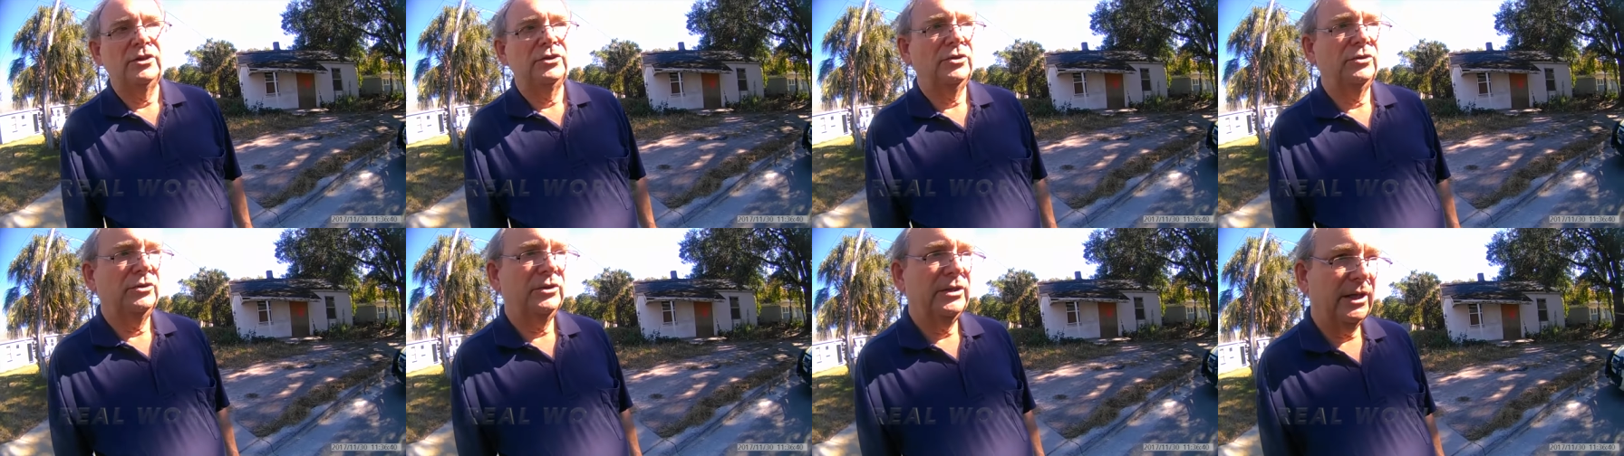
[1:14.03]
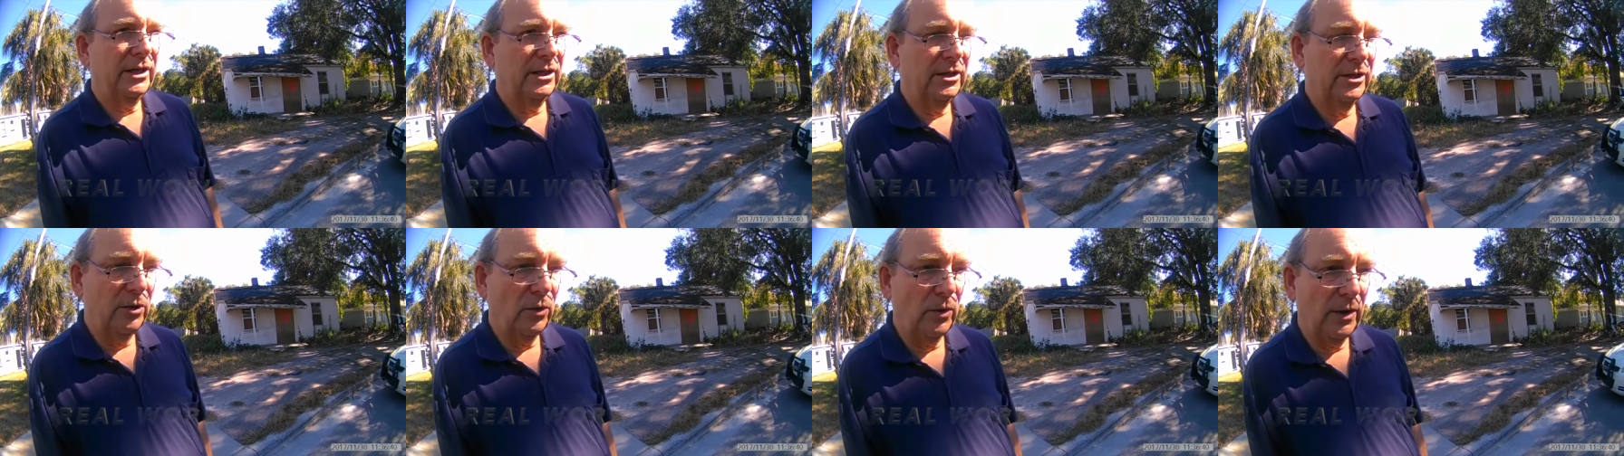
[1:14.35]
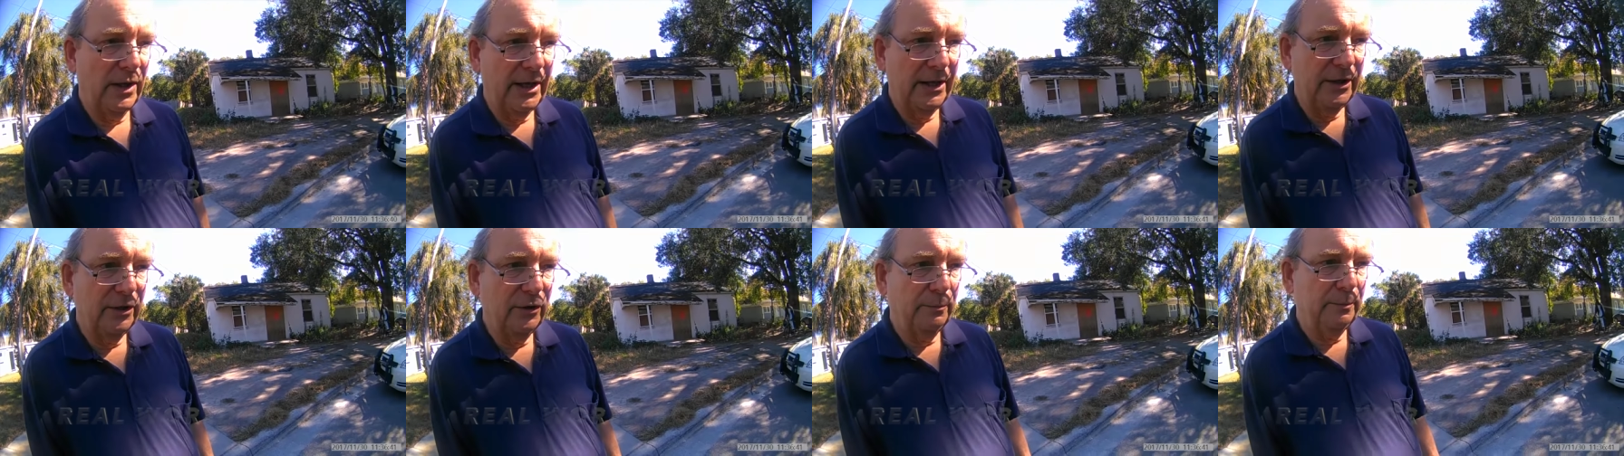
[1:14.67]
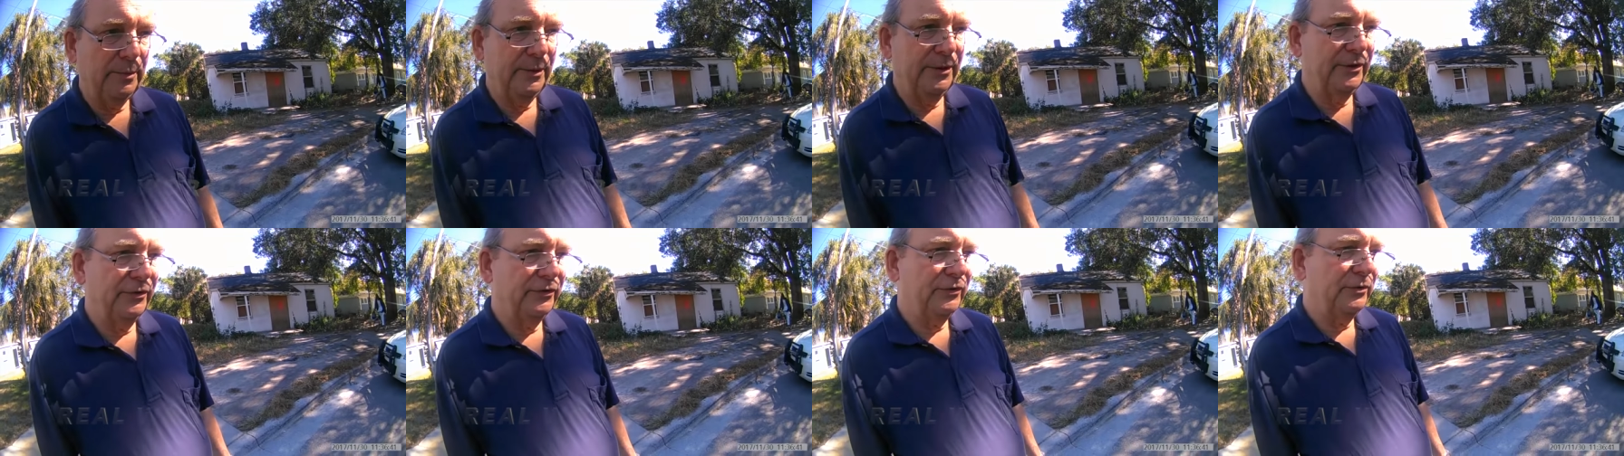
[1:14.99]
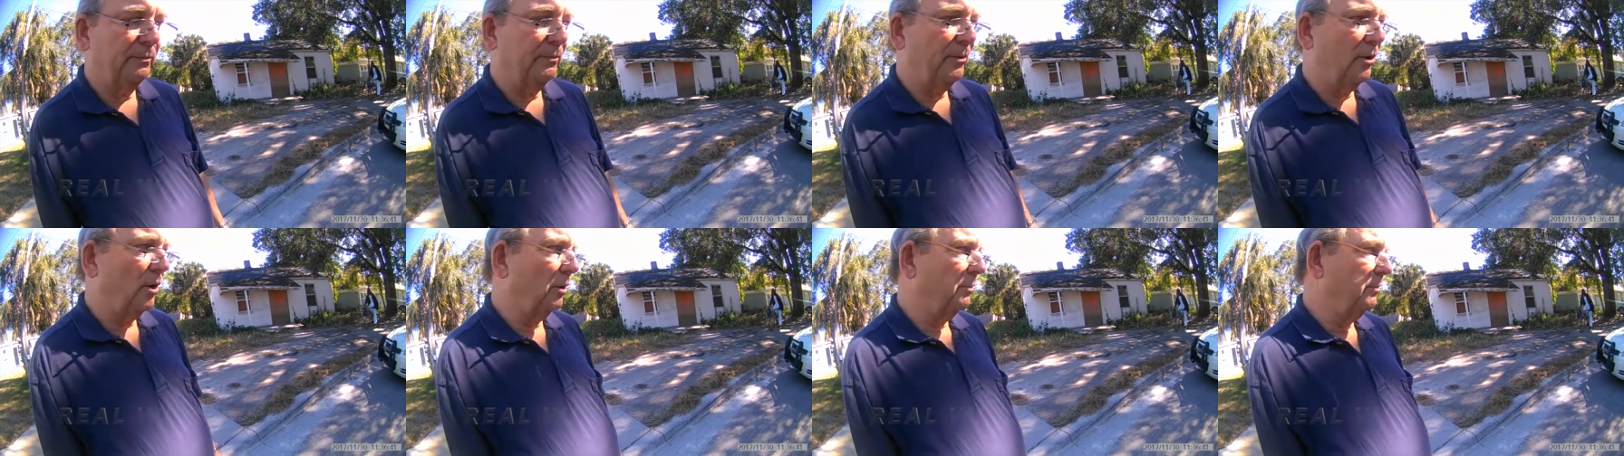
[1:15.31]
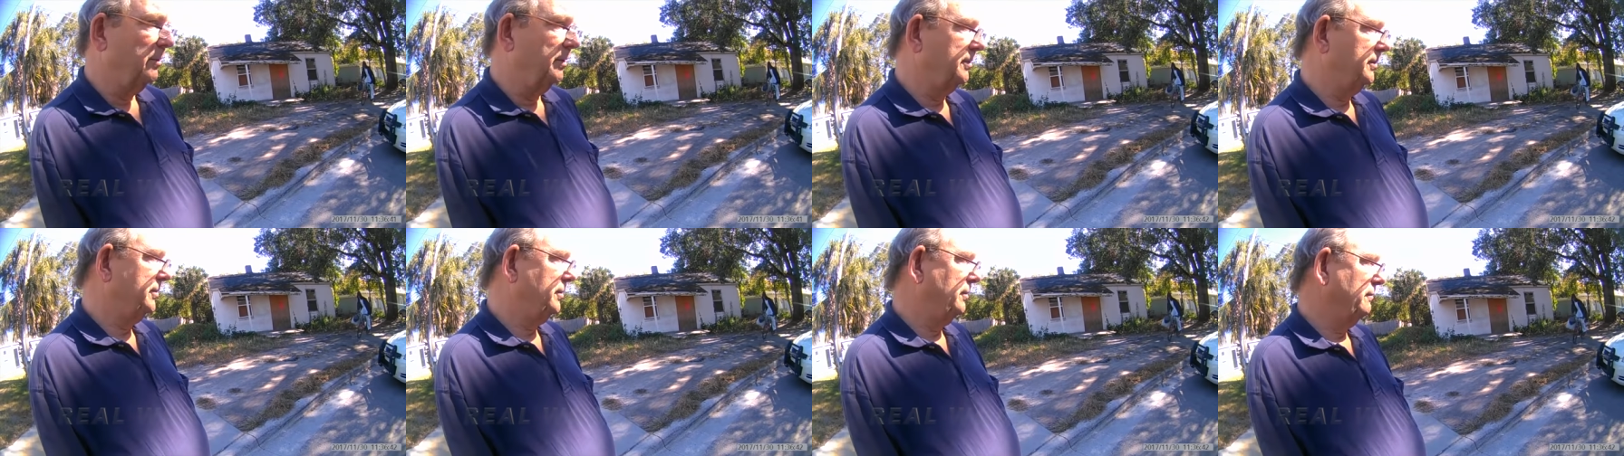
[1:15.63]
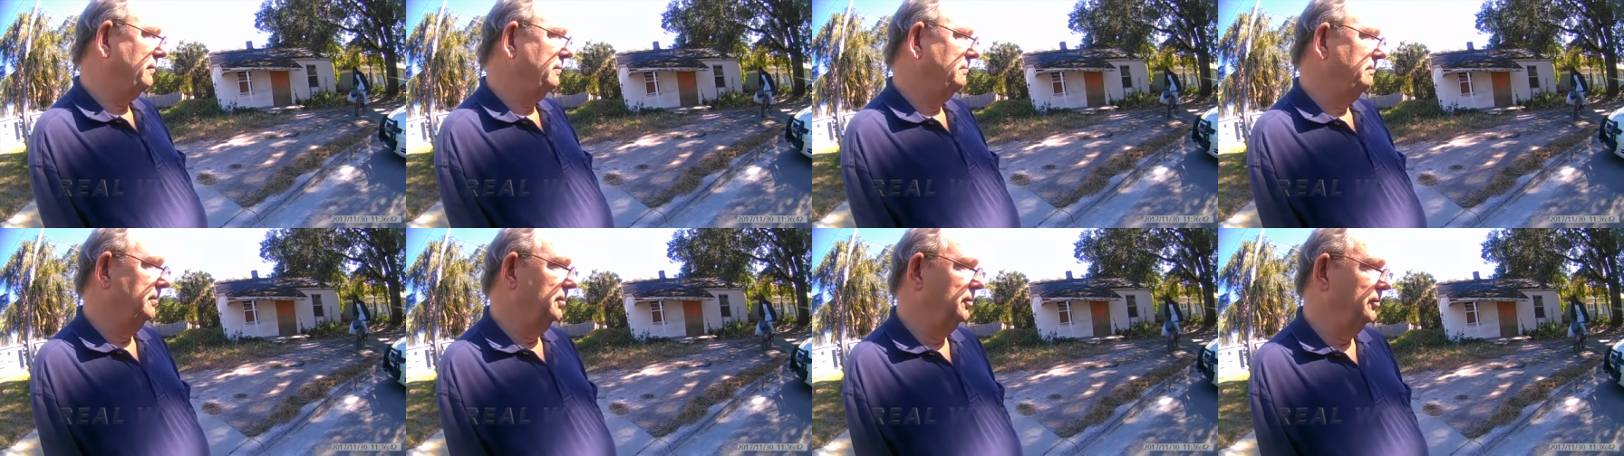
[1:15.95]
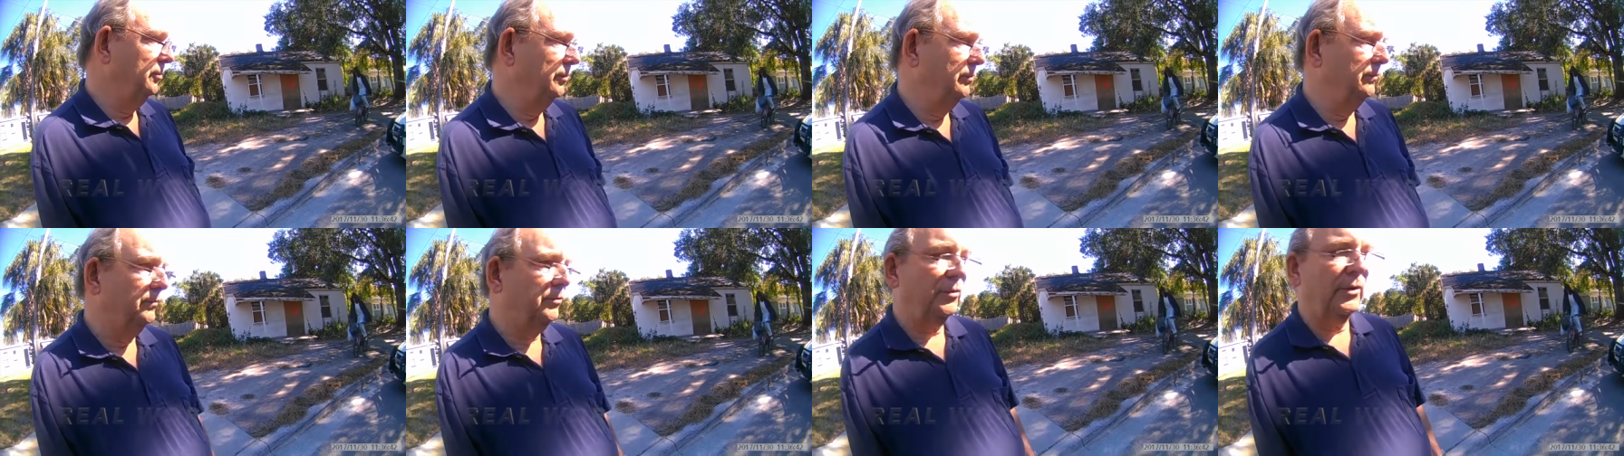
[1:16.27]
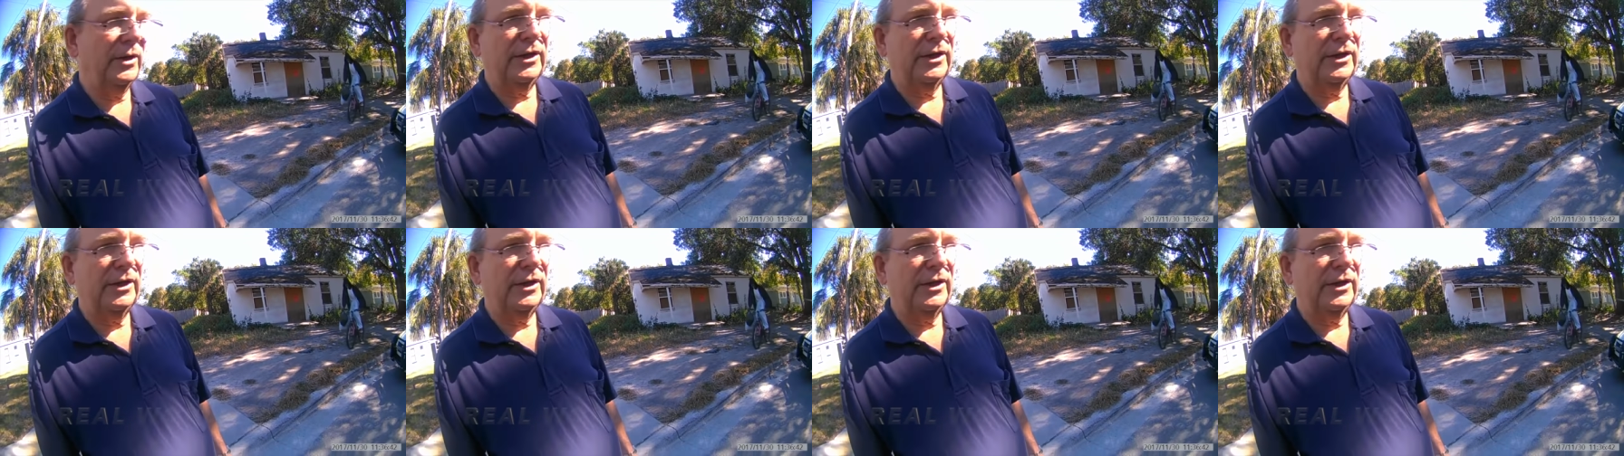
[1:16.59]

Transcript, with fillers: to tell the Orlando Police Department to remove